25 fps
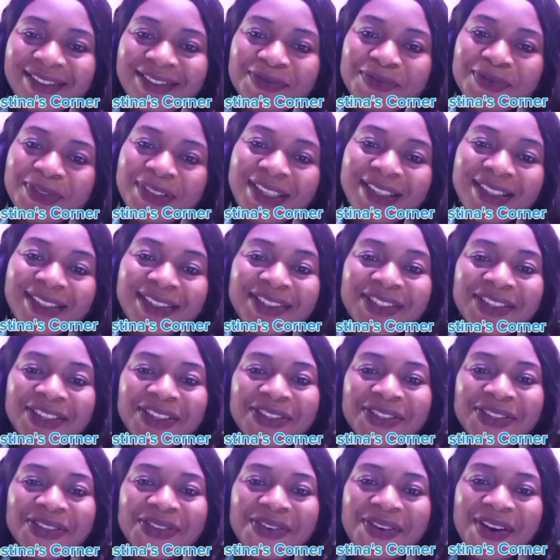Please
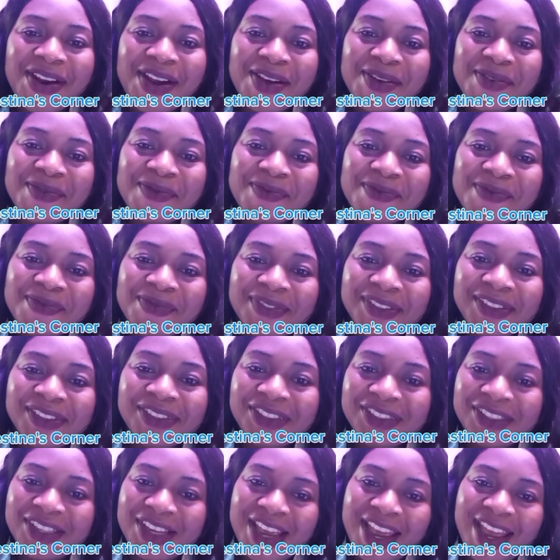subscribe,
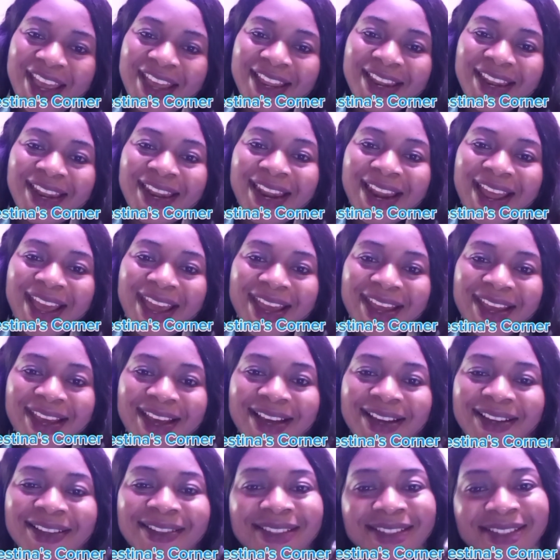share,
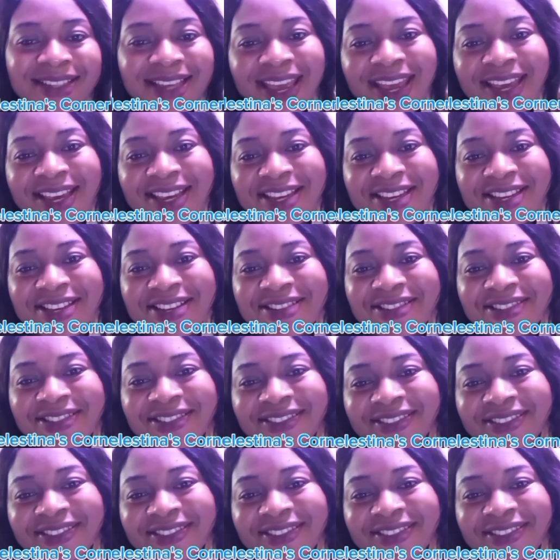like. Thank you.